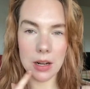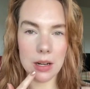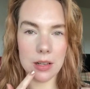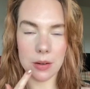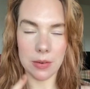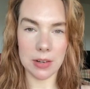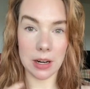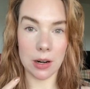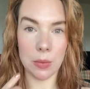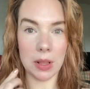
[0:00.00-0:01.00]
So I've
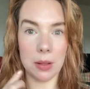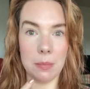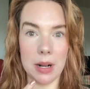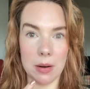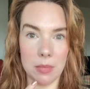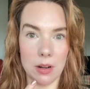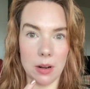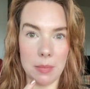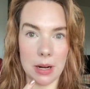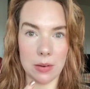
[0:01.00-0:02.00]
started with the minimal
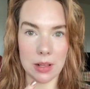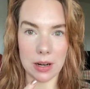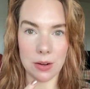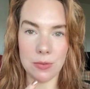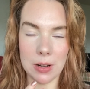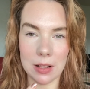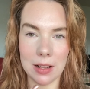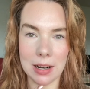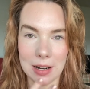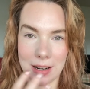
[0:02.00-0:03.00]
amount that I feel
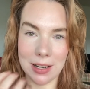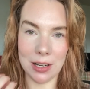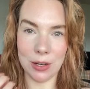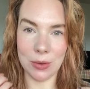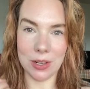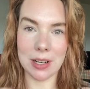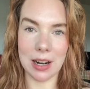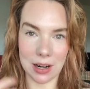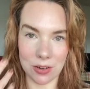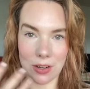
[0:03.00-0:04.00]
like I can use to
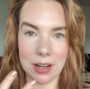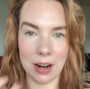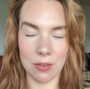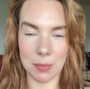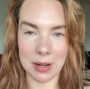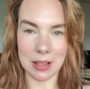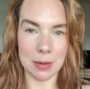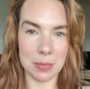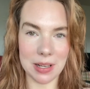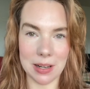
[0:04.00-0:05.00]
actually cover my
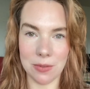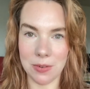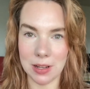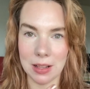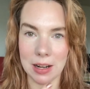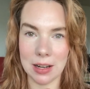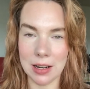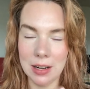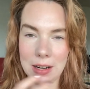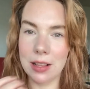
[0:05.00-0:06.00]
lips and feel
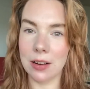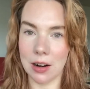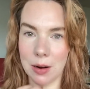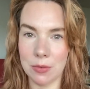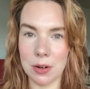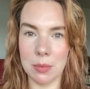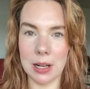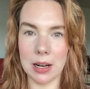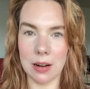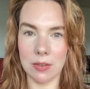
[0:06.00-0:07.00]
like they're comfortably
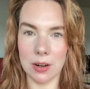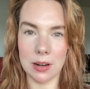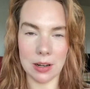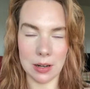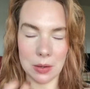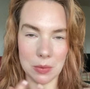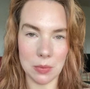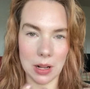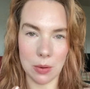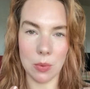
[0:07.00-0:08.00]
covered and
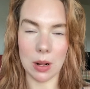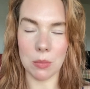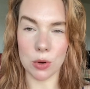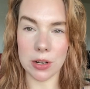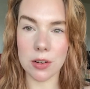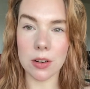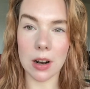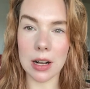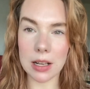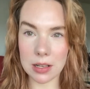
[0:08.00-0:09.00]
like well
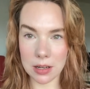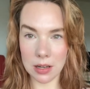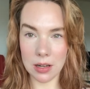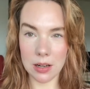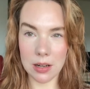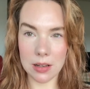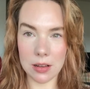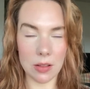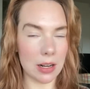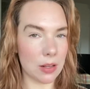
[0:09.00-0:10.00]
moisturized.
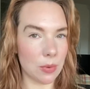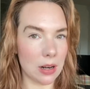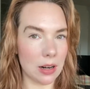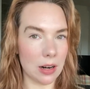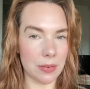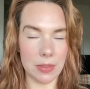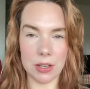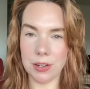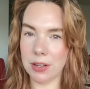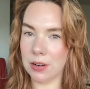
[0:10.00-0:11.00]
So that's what kind of the
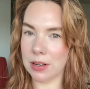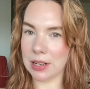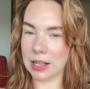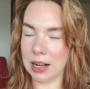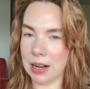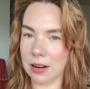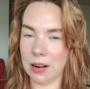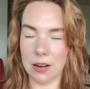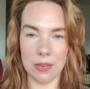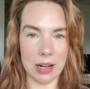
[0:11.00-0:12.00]
sheerest layer
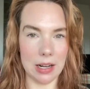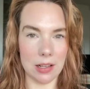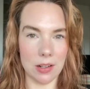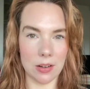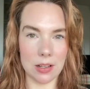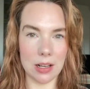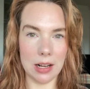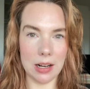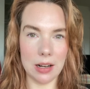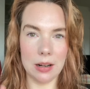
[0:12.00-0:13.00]
of haze looks
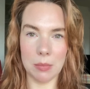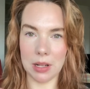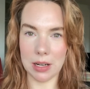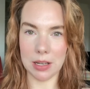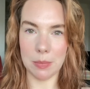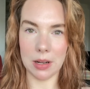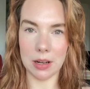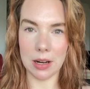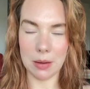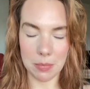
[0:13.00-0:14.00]
like, but let's build
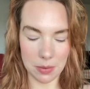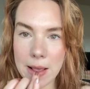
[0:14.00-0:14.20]
it up.